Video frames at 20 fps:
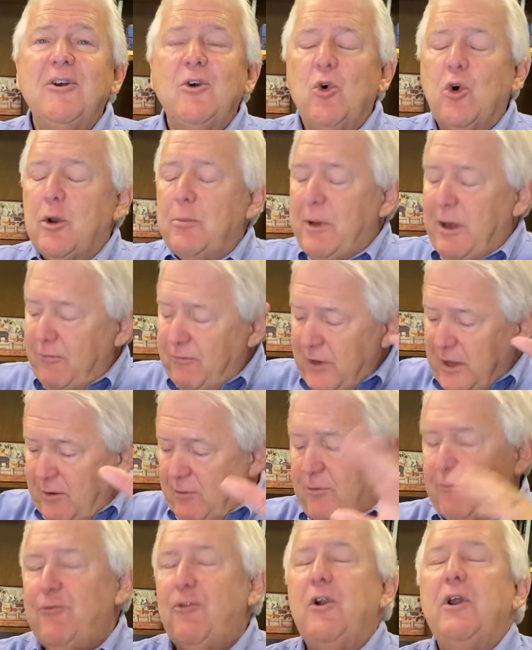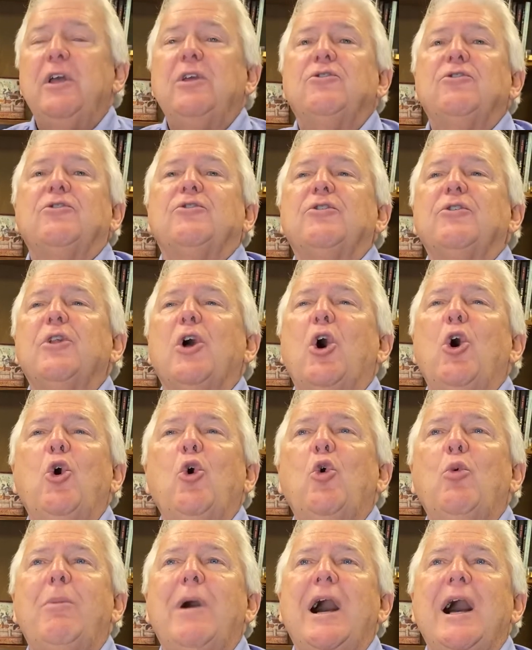One of my favorite phrases in the
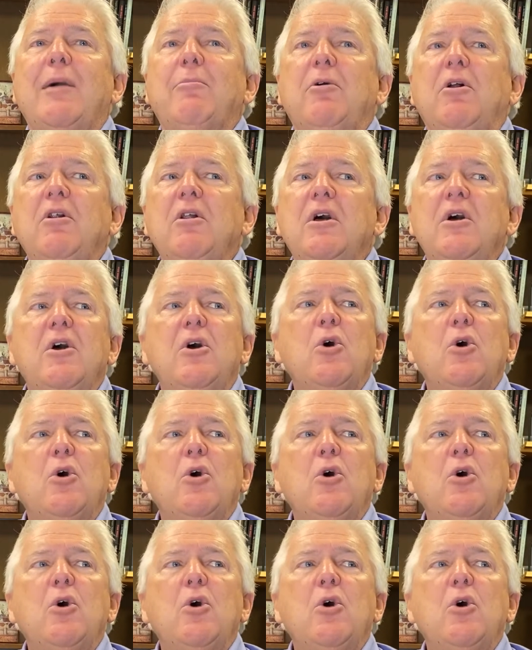whole Bible.